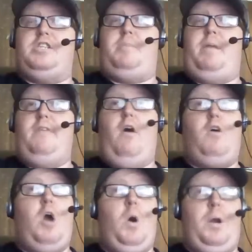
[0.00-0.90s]
opinion of
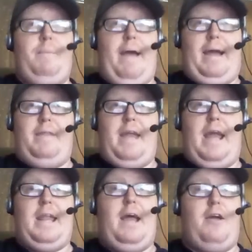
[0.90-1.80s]
Hulk Hogan back in the day,
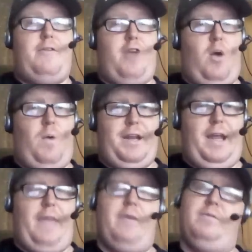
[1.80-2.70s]
and now here they are working
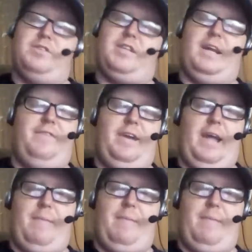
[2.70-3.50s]
together. It was just kind of funny. I